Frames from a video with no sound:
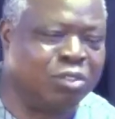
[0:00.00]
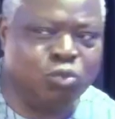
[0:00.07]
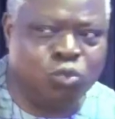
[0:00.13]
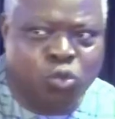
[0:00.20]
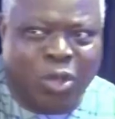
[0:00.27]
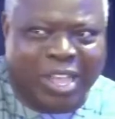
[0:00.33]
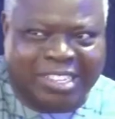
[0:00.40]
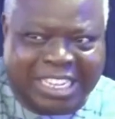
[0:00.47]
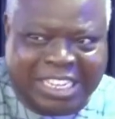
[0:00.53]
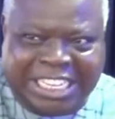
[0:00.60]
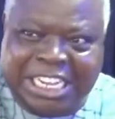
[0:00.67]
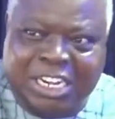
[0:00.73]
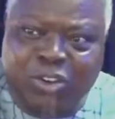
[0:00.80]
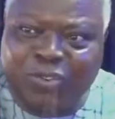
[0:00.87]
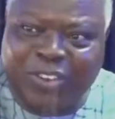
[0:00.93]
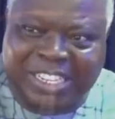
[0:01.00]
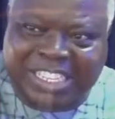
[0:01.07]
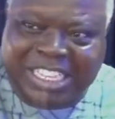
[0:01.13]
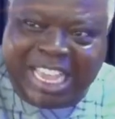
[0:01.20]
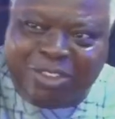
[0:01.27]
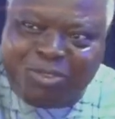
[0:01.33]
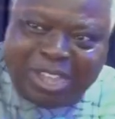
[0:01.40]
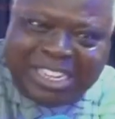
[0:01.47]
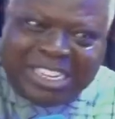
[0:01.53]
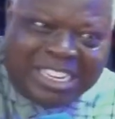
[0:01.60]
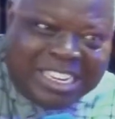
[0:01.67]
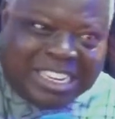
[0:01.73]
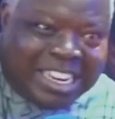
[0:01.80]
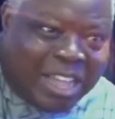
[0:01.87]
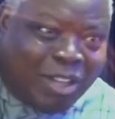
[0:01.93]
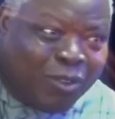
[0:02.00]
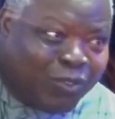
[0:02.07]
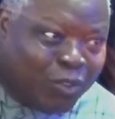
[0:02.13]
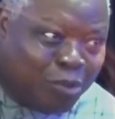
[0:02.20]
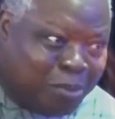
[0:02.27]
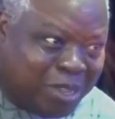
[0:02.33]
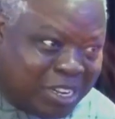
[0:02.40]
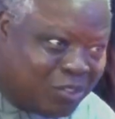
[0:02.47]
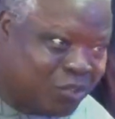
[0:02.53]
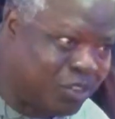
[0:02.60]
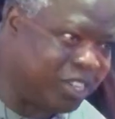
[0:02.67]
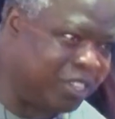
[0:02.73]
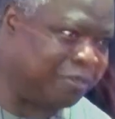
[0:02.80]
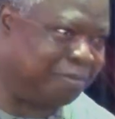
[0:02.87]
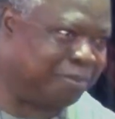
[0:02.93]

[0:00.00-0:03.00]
you as a general overseer, you are the leader of your ministry.